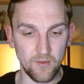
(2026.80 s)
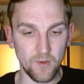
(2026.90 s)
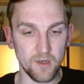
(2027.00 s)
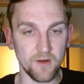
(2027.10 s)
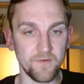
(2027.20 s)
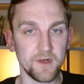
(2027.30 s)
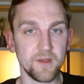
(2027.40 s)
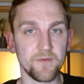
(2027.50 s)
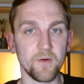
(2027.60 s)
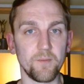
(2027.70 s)
were
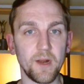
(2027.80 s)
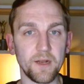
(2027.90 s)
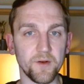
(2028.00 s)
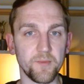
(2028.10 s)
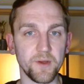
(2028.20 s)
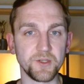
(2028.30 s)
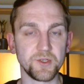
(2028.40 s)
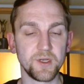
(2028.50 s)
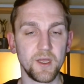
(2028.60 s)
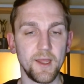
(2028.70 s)
converting from product
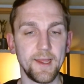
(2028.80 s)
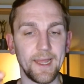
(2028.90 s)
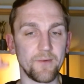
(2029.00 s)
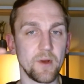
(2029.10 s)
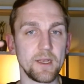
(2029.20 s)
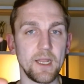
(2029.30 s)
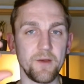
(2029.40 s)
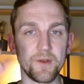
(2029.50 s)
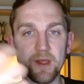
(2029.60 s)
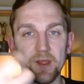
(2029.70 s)
page, and right now
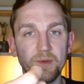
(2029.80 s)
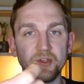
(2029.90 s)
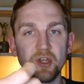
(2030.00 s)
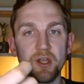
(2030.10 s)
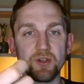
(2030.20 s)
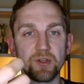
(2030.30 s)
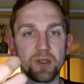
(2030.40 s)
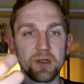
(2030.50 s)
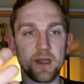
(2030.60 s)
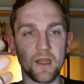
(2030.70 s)
it has been changed.
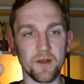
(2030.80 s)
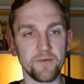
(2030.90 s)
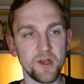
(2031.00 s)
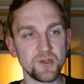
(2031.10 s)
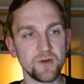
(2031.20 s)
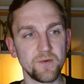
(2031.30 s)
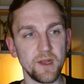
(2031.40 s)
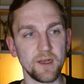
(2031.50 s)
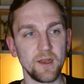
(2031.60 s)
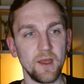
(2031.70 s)
The conversion
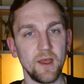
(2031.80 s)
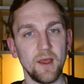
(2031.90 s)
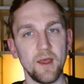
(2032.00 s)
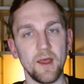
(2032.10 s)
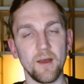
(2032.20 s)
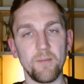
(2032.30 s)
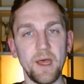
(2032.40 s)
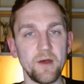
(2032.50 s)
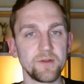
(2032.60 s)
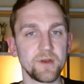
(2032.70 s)
rate,
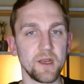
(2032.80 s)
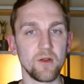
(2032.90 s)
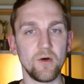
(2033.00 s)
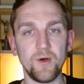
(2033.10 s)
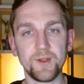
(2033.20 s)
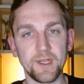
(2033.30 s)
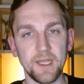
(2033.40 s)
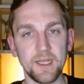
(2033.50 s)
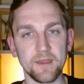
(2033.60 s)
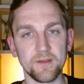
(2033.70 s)
bounce rate, all the
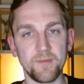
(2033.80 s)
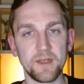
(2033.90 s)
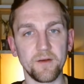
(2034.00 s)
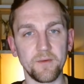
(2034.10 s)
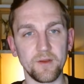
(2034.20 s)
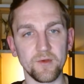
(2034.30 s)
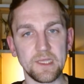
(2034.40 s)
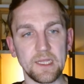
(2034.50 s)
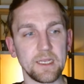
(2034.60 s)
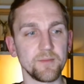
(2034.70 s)
data is better when you
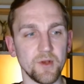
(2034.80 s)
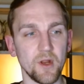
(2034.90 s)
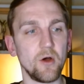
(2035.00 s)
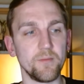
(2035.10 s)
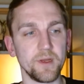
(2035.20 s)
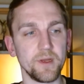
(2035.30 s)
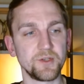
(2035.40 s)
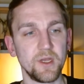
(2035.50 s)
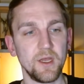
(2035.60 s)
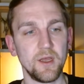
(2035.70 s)
send them to the
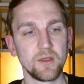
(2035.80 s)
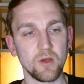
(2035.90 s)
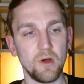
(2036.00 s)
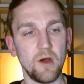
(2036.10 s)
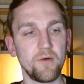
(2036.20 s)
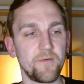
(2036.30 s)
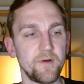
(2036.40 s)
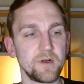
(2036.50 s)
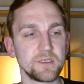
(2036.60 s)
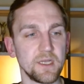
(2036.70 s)
homepage. So our
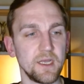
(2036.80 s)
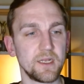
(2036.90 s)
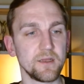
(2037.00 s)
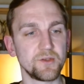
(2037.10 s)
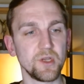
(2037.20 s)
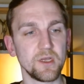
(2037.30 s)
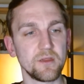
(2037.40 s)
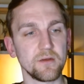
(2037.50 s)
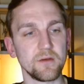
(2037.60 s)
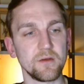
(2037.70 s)
first data is
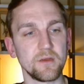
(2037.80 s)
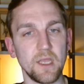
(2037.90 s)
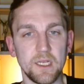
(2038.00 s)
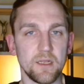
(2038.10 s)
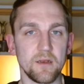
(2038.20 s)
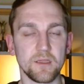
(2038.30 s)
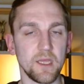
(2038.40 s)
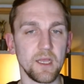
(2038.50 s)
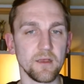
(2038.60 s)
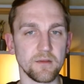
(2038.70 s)
just getting
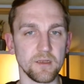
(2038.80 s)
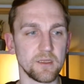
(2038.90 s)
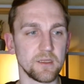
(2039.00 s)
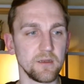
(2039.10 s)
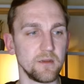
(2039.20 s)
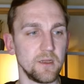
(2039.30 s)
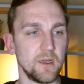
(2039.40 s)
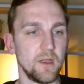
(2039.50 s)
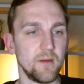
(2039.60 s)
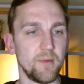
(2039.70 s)
sales. It's still,
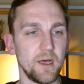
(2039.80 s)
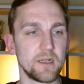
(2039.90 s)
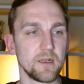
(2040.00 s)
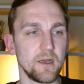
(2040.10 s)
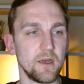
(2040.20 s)
but